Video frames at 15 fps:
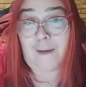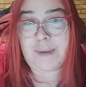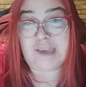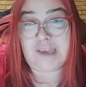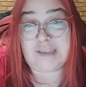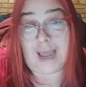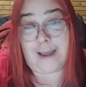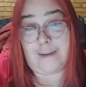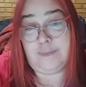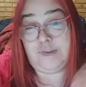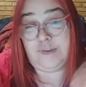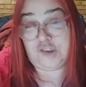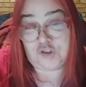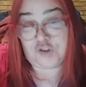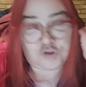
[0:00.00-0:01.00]
because I am
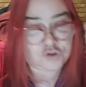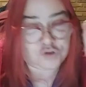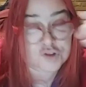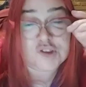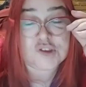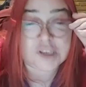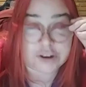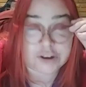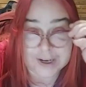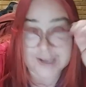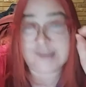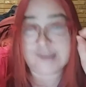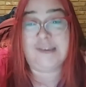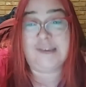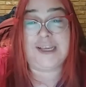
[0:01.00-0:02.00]

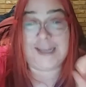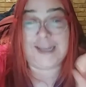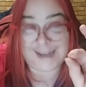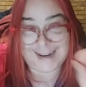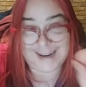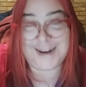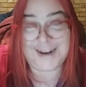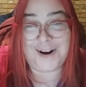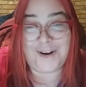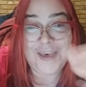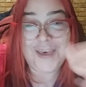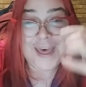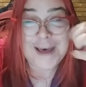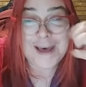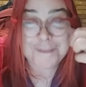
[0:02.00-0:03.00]
seriously, you know,
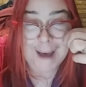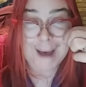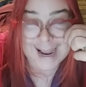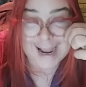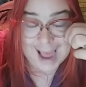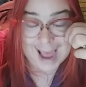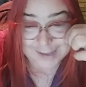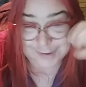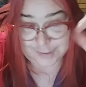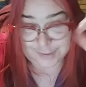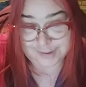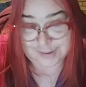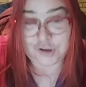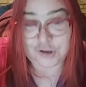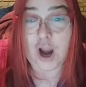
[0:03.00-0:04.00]
my guys are
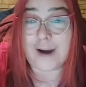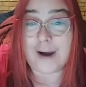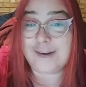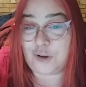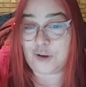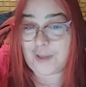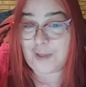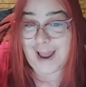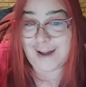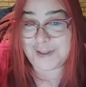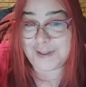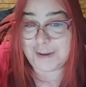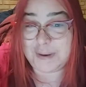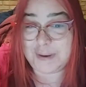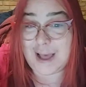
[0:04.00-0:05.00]
stars or they have
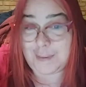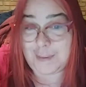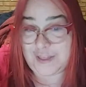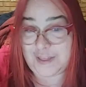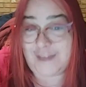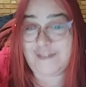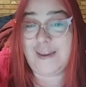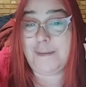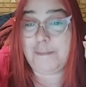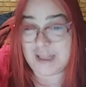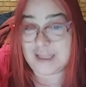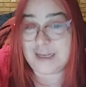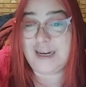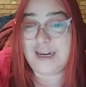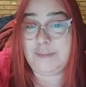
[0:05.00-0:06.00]
the ability. I mean, they have the
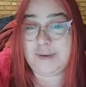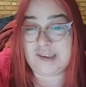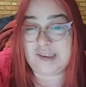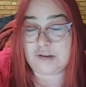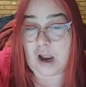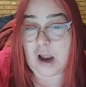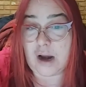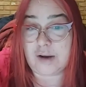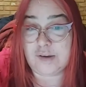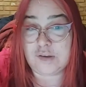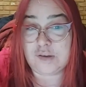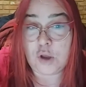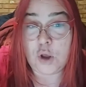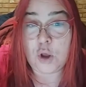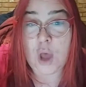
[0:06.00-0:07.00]
ability to be stars.
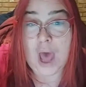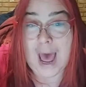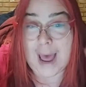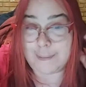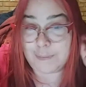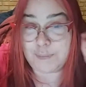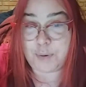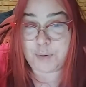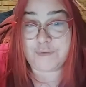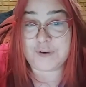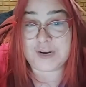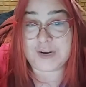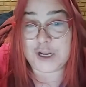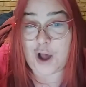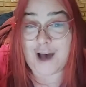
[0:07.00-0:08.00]
I'm
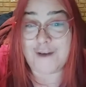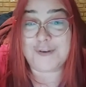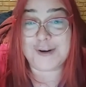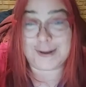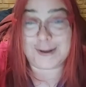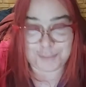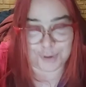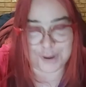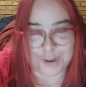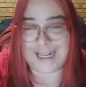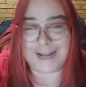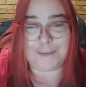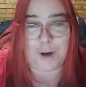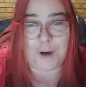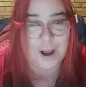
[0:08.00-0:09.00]
perfectly confident putting
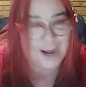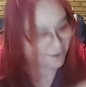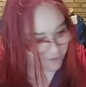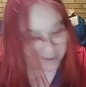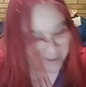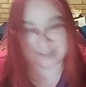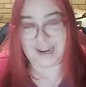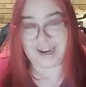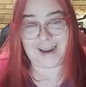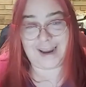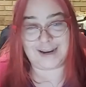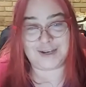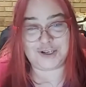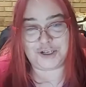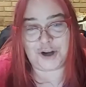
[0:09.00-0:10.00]
them on every
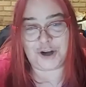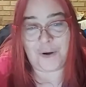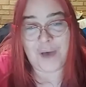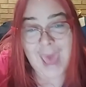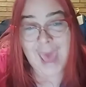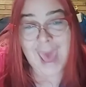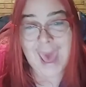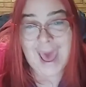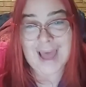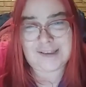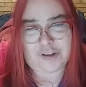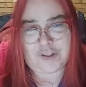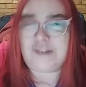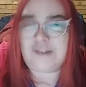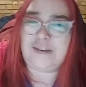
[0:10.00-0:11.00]
stage, you know. And
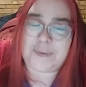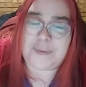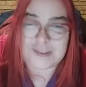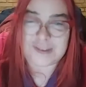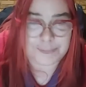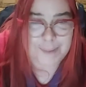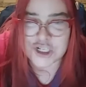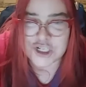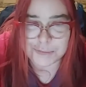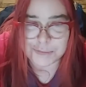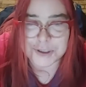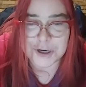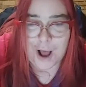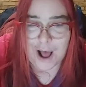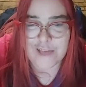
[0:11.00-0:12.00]
so there's something special
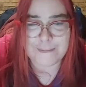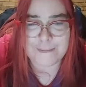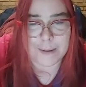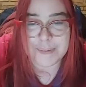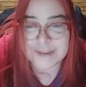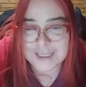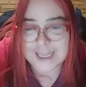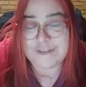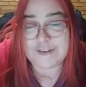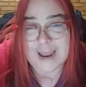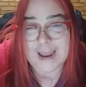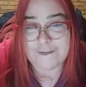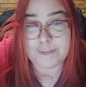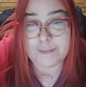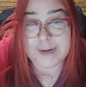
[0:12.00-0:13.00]
with all of them. I believe in
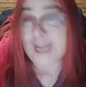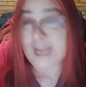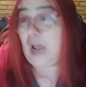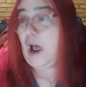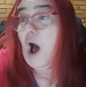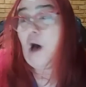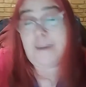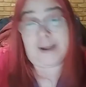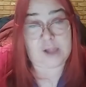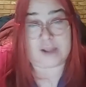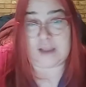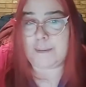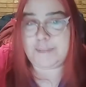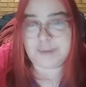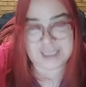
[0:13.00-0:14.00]
everybody, like I, all my
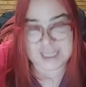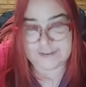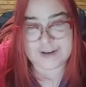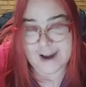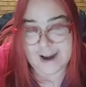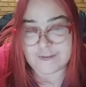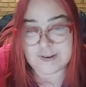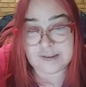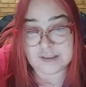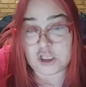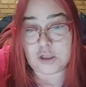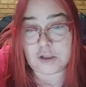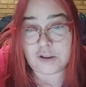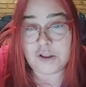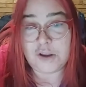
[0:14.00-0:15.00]
clients, I believe in every
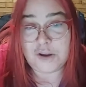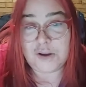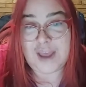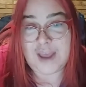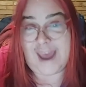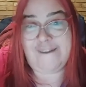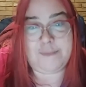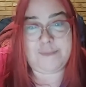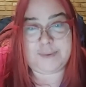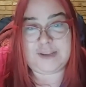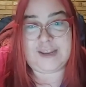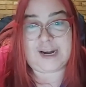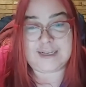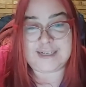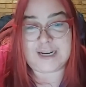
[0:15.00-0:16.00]
single everybody
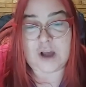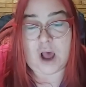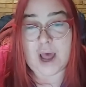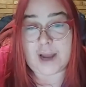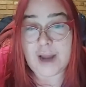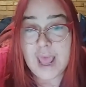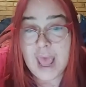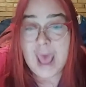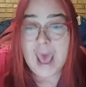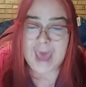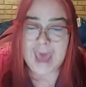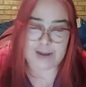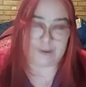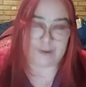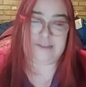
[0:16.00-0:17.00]
that I take on.
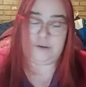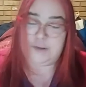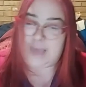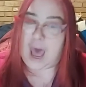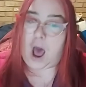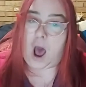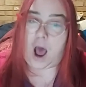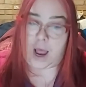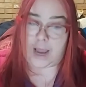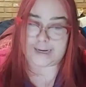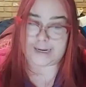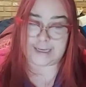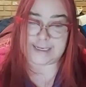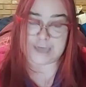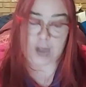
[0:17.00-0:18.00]
Anyway, so yeah, an
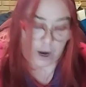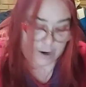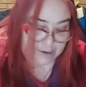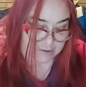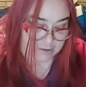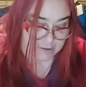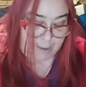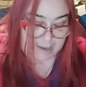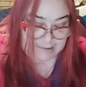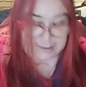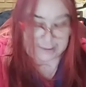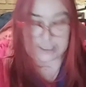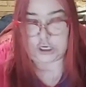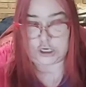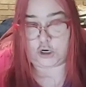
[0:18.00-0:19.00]
indie artist. So
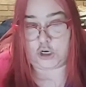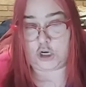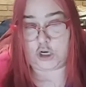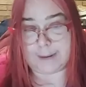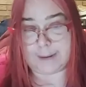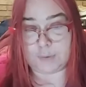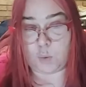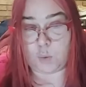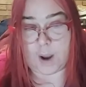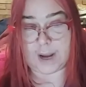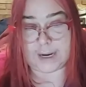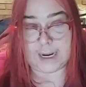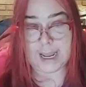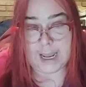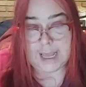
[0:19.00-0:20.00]
basically, you know, number
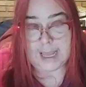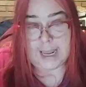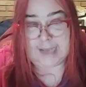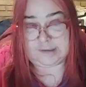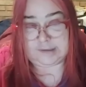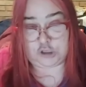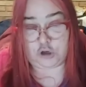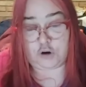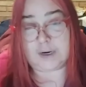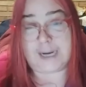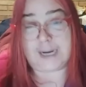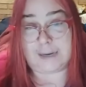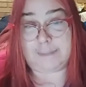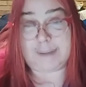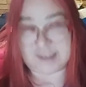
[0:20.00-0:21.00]
one, it's your
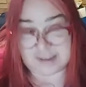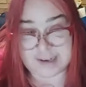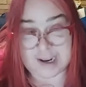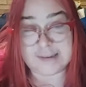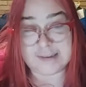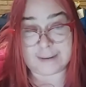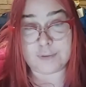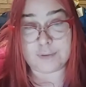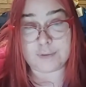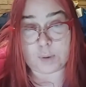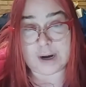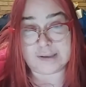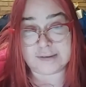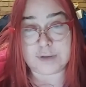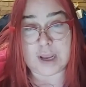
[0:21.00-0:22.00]
little business. Number
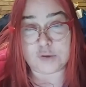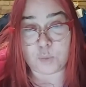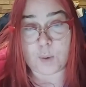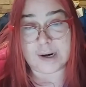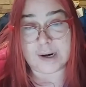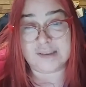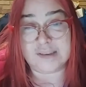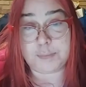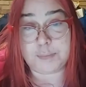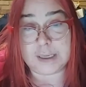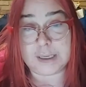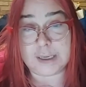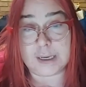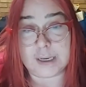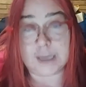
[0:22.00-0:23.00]
one, as, as well as
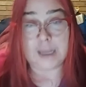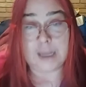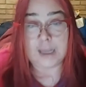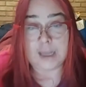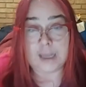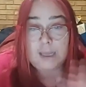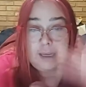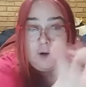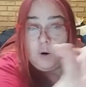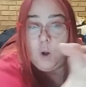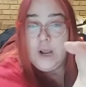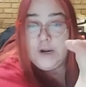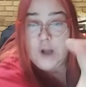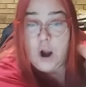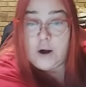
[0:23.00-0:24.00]
being you know
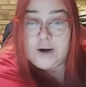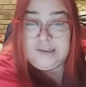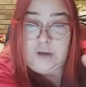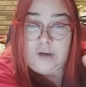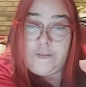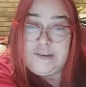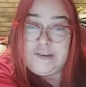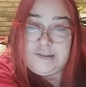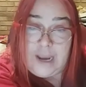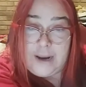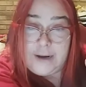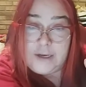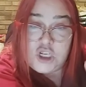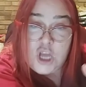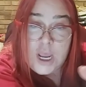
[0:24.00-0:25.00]
an artist on the
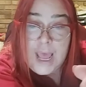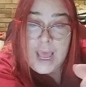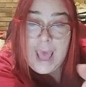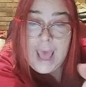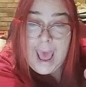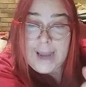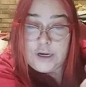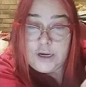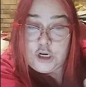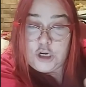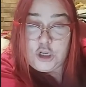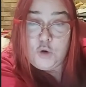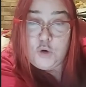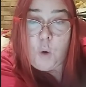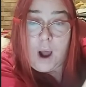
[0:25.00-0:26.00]
stage and
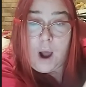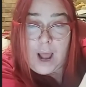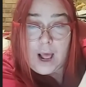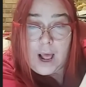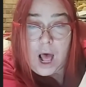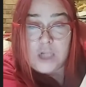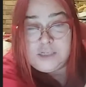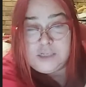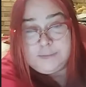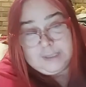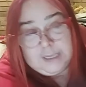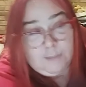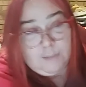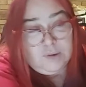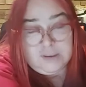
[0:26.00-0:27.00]
you are
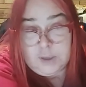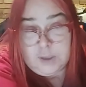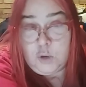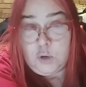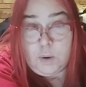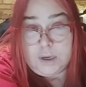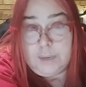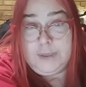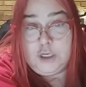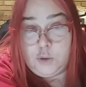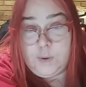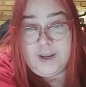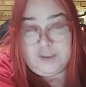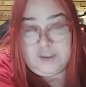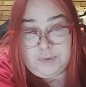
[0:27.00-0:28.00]
ultimately mostly what you want to be
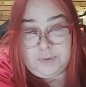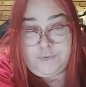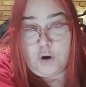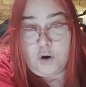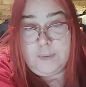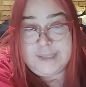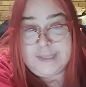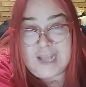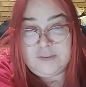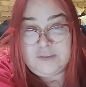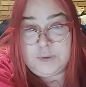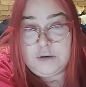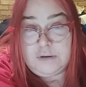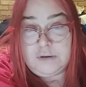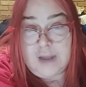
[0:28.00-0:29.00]
doing is performing that's
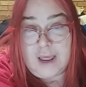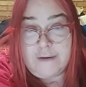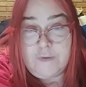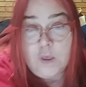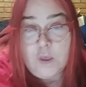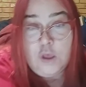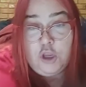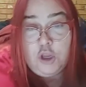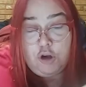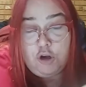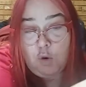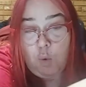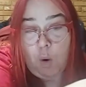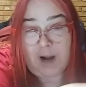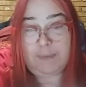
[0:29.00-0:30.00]
what you love you
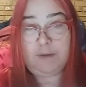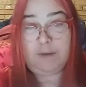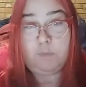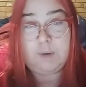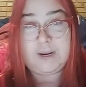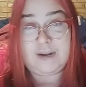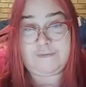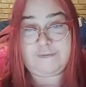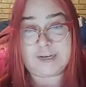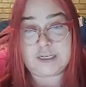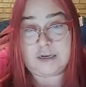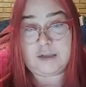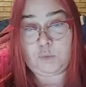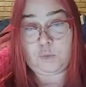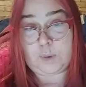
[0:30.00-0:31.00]
don't want to be
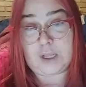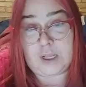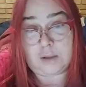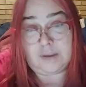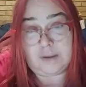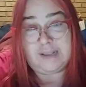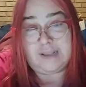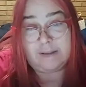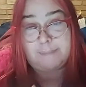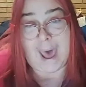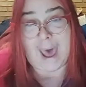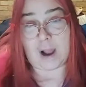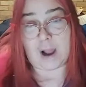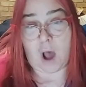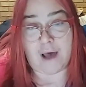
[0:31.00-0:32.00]
reinventing the wheel in the
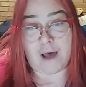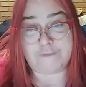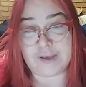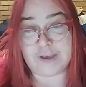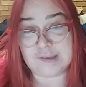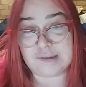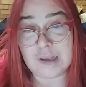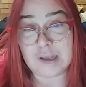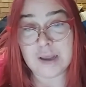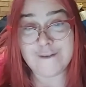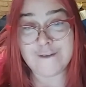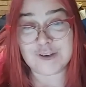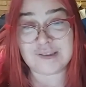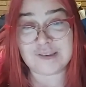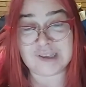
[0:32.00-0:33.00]
back office
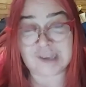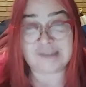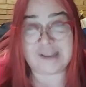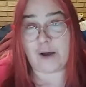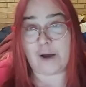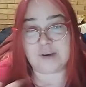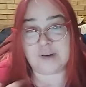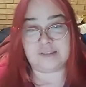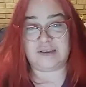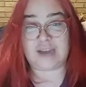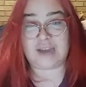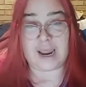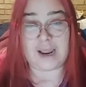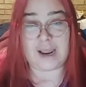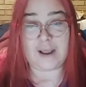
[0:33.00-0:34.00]
for six hours a
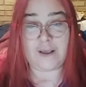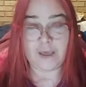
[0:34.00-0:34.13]
day